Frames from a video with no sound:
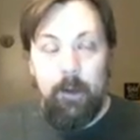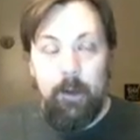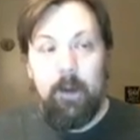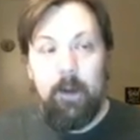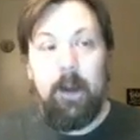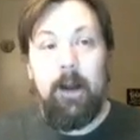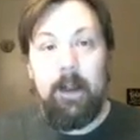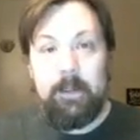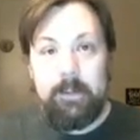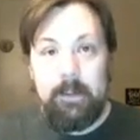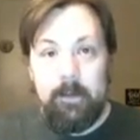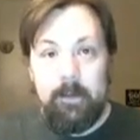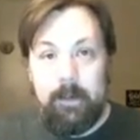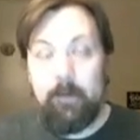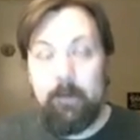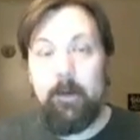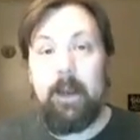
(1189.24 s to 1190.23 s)

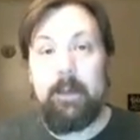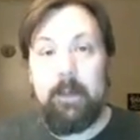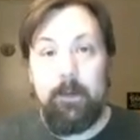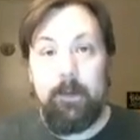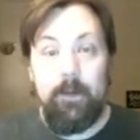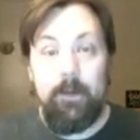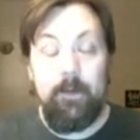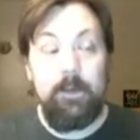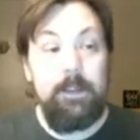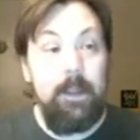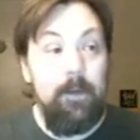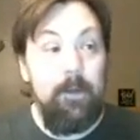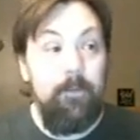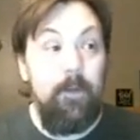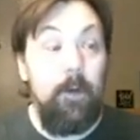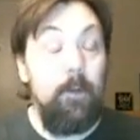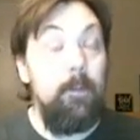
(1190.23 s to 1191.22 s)
constantly interacting with your
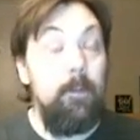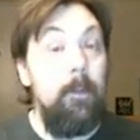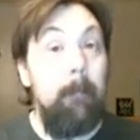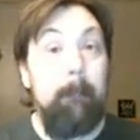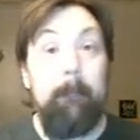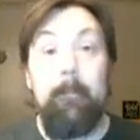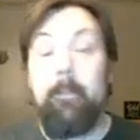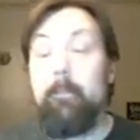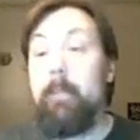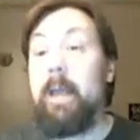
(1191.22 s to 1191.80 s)
cell phone